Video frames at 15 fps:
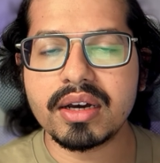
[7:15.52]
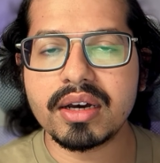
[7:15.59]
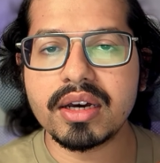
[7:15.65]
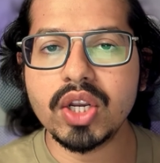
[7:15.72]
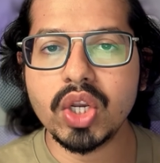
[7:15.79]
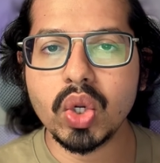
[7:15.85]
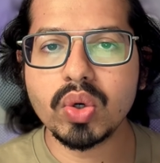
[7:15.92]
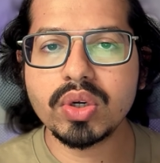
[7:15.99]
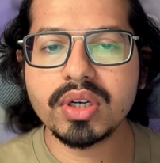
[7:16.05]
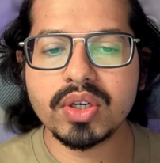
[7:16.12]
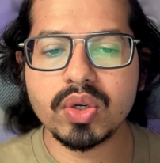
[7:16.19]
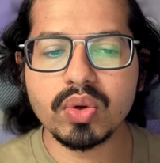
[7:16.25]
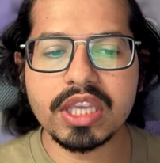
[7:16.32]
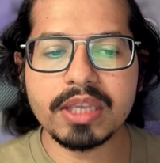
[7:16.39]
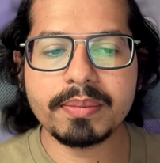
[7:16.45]
a note
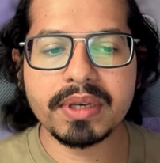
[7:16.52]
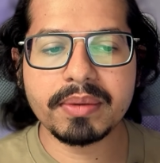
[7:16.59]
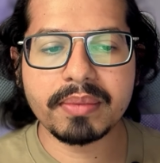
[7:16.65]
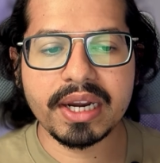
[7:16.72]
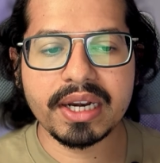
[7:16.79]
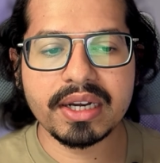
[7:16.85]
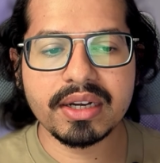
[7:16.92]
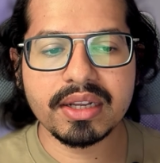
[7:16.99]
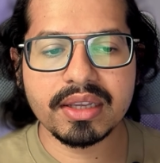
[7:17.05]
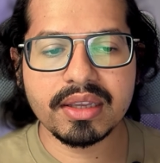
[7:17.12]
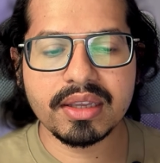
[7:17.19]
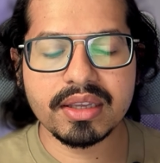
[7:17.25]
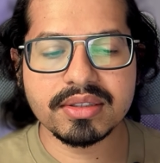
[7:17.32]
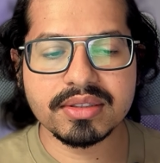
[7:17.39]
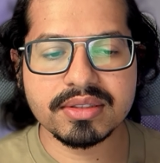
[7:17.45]
to keep in mind
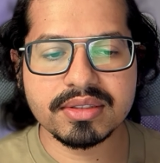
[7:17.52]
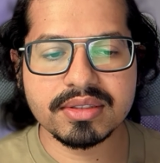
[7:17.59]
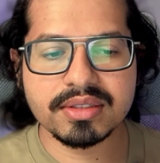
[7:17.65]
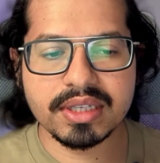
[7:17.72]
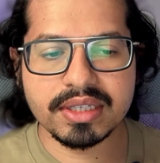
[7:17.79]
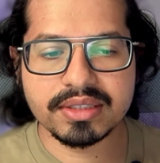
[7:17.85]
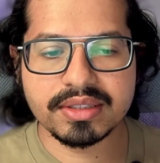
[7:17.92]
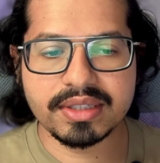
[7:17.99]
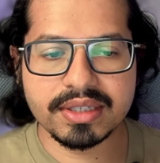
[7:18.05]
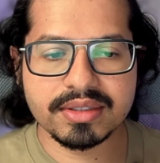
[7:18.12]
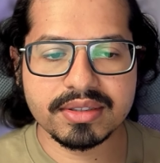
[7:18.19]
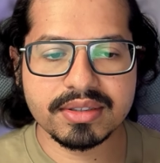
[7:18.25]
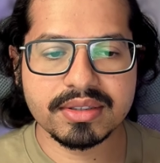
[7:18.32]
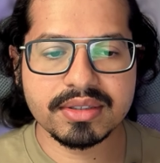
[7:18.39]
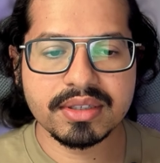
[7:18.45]
is
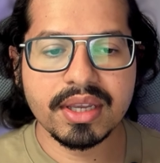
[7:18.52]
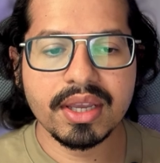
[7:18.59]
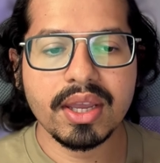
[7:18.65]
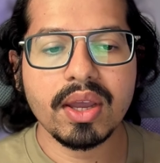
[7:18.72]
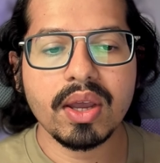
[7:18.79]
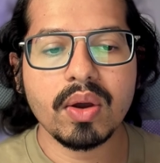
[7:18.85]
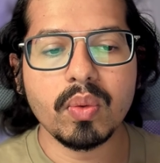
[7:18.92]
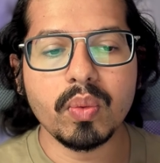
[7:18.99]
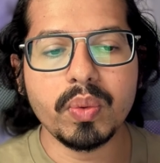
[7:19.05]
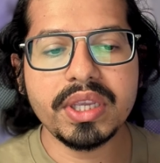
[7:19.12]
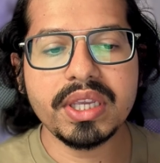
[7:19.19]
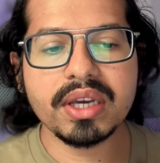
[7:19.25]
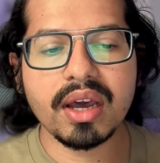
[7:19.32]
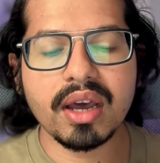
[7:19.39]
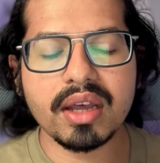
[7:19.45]
this.
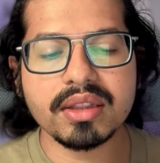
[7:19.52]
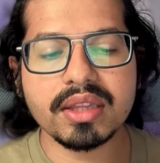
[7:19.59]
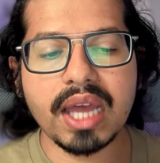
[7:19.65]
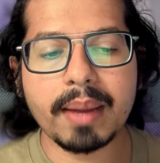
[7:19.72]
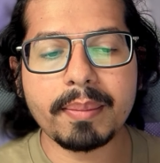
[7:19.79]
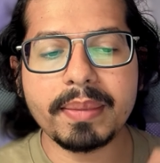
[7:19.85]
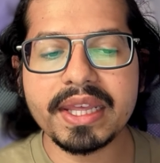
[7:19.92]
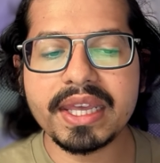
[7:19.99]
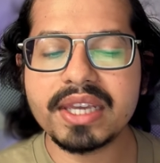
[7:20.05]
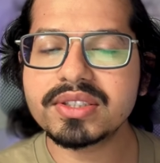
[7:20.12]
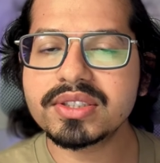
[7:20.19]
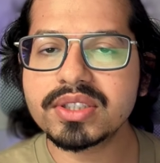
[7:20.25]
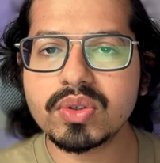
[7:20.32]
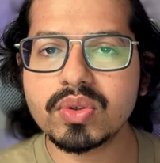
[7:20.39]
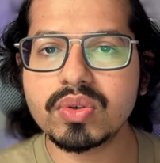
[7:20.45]
The
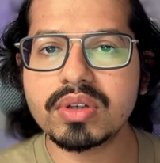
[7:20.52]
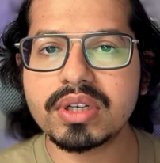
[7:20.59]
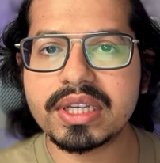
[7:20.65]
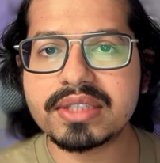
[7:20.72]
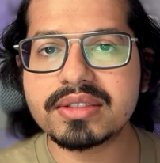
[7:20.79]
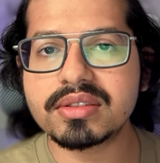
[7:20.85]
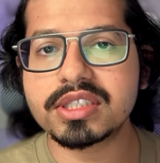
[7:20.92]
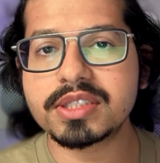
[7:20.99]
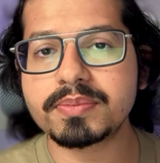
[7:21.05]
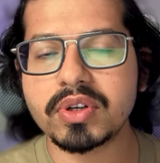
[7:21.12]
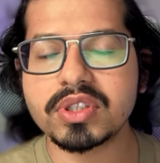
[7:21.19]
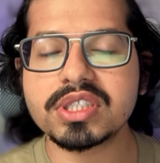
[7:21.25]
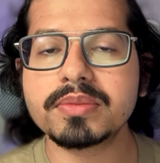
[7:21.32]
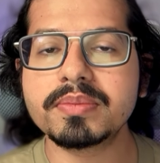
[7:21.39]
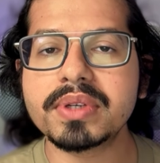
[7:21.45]
application code is
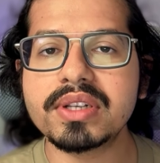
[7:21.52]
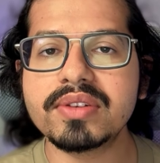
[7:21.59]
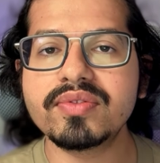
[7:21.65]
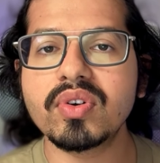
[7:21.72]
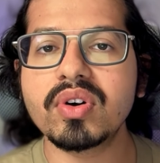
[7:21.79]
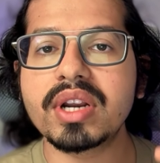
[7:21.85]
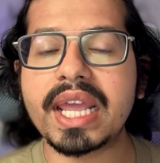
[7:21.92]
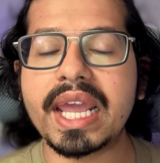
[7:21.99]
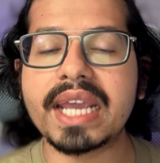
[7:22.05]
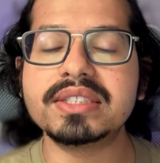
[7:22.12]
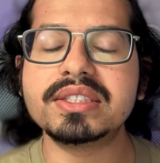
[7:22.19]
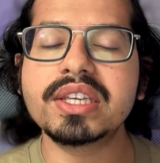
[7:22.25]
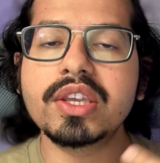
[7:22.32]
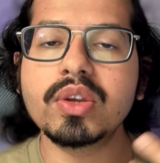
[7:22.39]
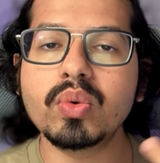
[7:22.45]
responsible for
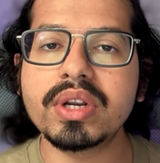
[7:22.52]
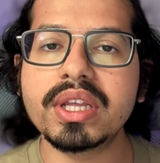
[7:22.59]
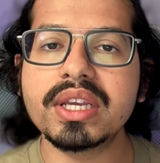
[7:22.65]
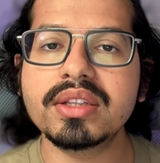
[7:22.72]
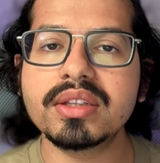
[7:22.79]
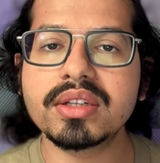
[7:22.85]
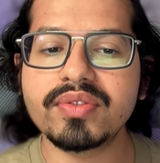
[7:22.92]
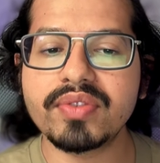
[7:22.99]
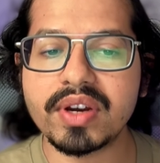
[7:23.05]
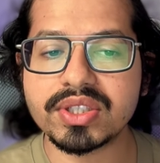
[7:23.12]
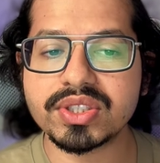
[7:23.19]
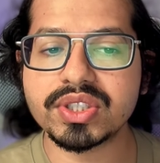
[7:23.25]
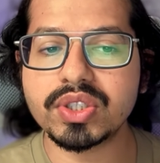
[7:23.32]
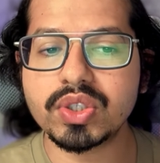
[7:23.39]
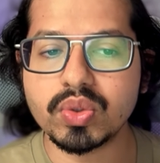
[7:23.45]
executing the
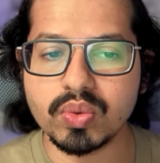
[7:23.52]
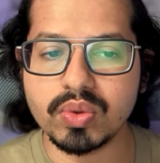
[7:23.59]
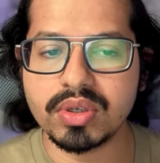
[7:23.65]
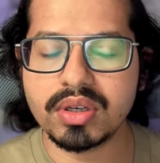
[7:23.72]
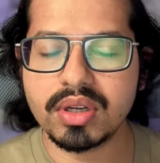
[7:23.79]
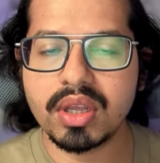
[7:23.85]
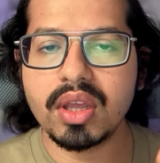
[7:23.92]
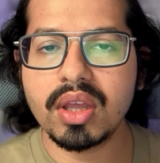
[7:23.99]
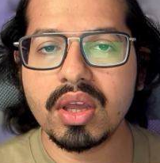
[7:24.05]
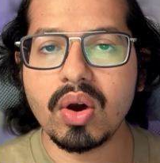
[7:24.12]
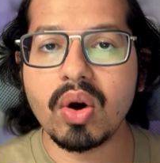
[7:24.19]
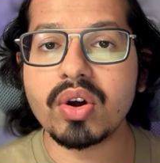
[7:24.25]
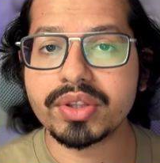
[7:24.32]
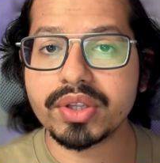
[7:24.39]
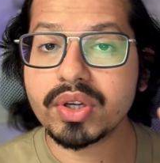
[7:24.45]
function tool
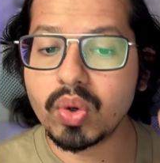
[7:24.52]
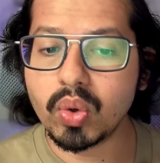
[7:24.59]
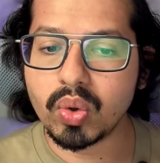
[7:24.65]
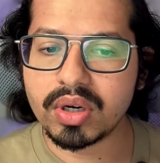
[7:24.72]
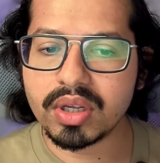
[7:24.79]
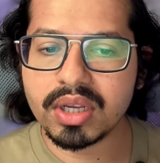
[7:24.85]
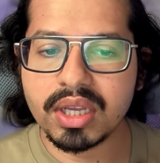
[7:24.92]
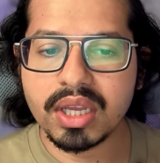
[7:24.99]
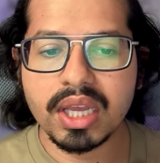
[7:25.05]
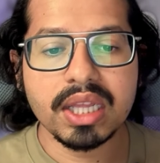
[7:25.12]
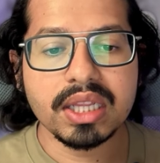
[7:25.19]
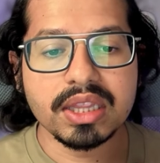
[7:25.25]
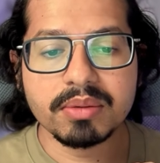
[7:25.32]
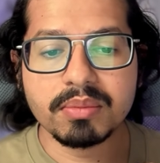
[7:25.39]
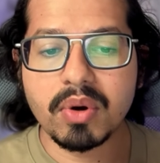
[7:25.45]
or the code.
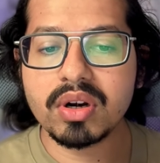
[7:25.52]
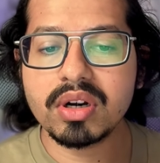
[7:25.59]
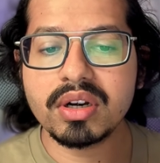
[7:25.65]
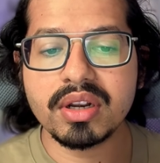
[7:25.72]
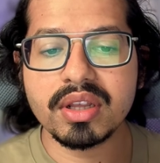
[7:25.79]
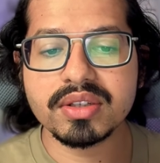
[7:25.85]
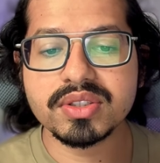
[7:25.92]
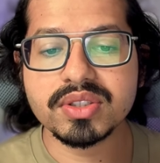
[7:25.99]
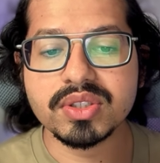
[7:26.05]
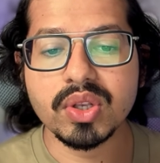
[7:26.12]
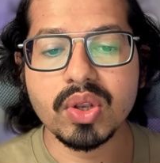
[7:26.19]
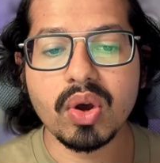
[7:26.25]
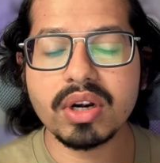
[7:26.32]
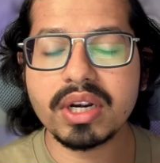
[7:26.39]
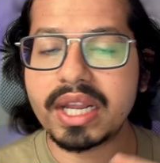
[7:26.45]
The model does
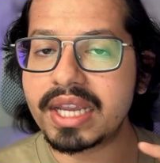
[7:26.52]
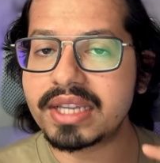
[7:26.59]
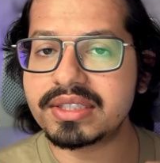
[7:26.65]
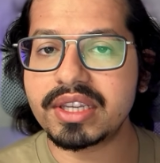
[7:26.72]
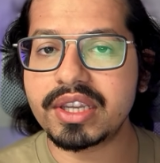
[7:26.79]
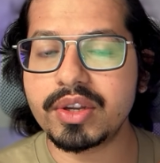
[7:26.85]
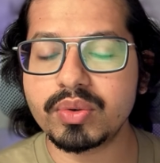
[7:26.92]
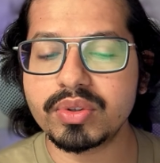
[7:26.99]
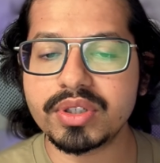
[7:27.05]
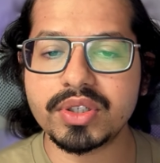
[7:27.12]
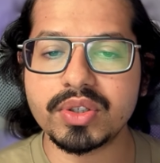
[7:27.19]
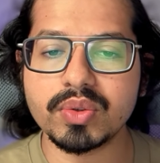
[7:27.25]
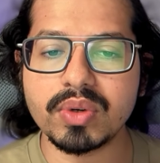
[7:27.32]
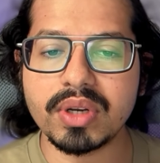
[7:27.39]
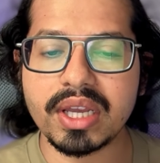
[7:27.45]
not execute the
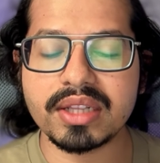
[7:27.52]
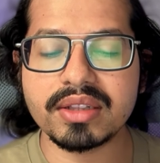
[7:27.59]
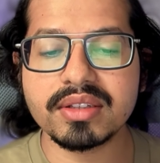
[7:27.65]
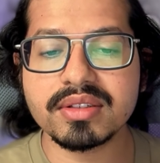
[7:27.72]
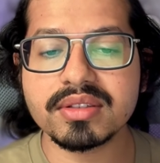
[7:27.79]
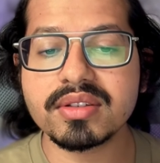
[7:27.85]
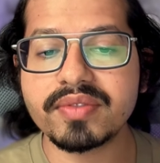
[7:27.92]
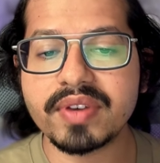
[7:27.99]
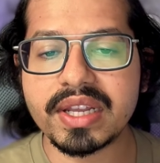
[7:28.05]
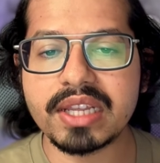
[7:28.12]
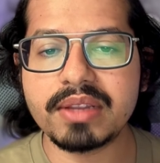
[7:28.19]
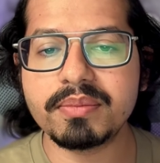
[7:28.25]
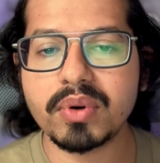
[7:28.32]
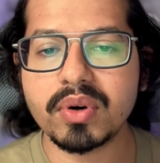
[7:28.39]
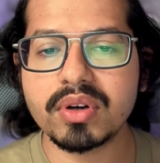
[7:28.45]
tool, and this is a very
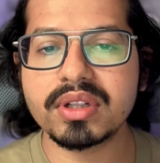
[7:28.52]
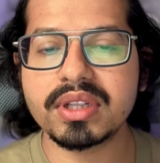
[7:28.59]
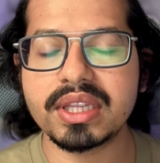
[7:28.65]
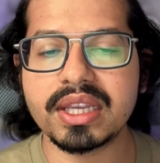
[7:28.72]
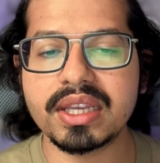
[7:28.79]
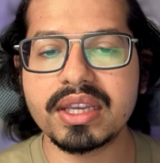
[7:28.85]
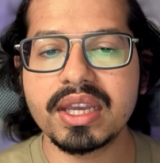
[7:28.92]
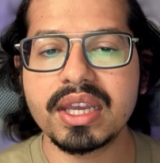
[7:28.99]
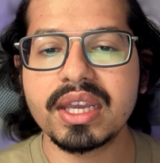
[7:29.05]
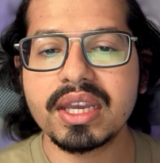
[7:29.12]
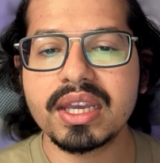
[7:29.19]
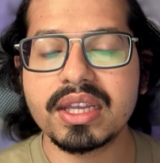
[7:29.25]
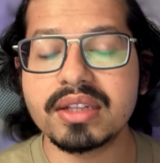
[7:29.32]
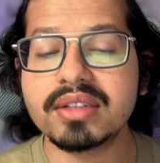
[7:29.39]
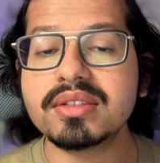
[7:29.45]
important thing.
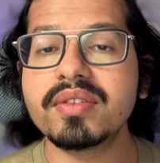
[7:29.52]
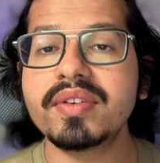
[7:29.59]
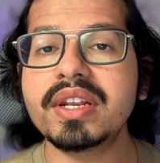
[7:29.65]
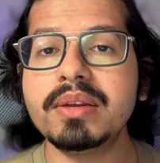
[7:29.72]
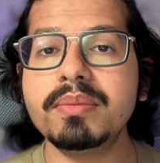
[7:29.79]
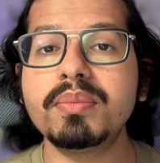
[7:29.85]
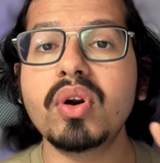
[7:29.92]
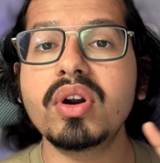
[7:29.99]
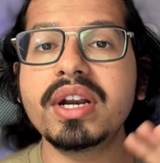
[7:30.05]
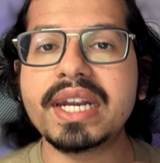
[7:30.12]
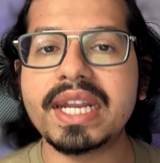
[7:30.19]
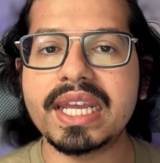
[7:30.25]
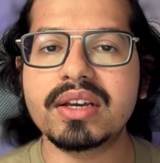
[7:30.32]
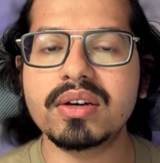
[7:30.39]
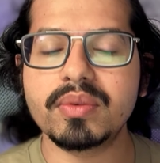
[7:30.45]
This is a very important
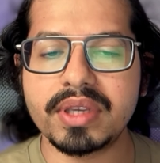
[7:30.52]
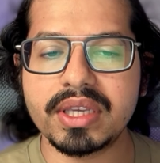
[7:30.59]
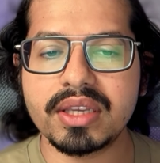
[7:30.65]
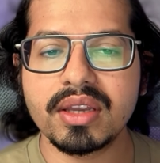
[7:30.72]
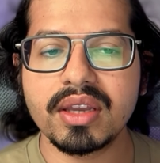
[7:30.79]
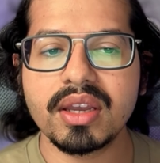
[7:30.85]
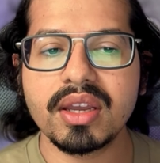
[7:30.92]
takeaway